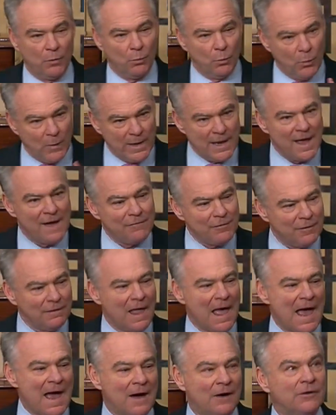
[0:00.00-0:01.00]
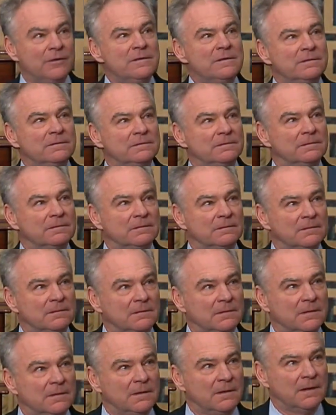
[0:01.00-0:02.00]
We have allowed
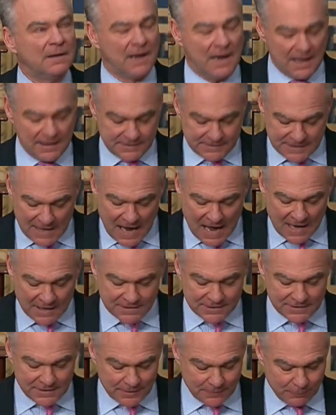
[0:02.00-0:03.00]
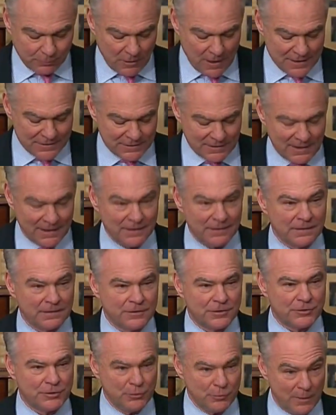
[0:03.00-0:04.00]
a toxic president
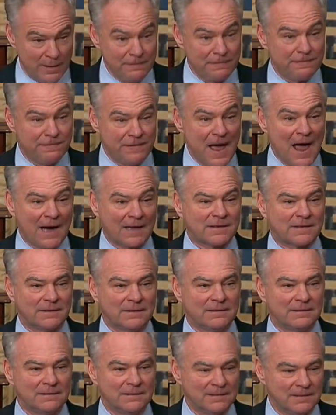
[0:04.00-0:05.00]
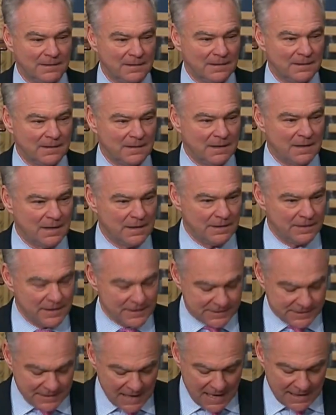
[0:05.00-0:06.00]
to infect the
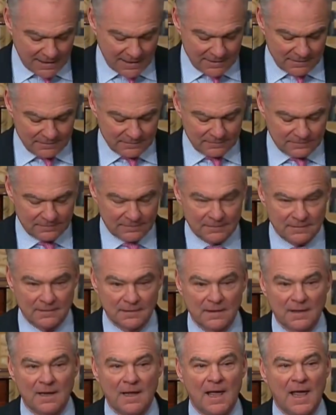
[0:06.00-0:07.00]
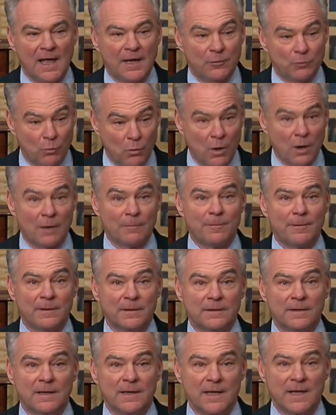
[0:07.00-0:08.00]
Senate and warp
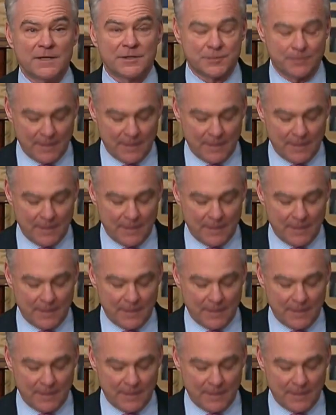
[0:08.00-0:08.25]
its